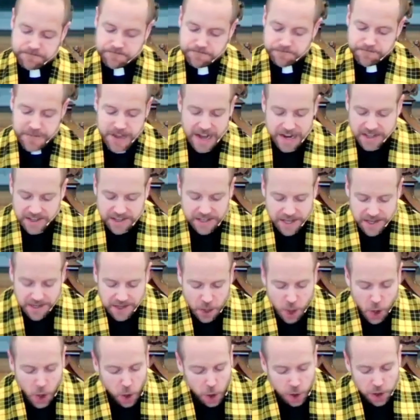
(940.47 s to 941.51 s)
God says
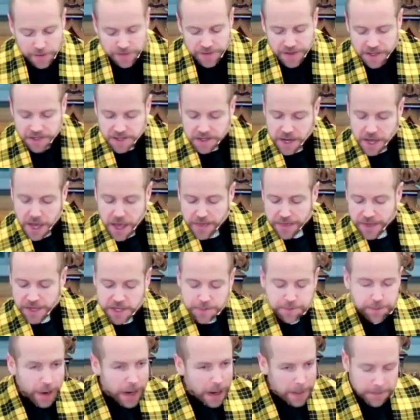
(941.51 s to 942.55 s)
all of these
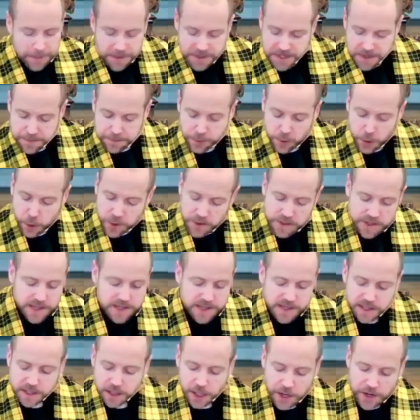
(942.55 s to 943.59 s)
bumps and bruises
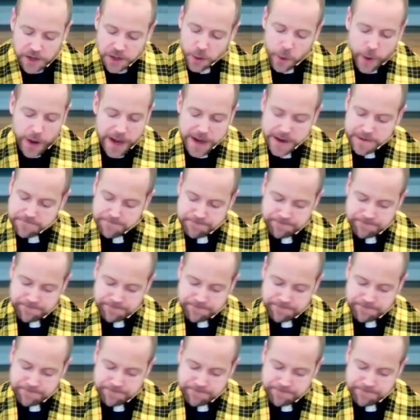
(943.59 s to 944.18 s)
along the way,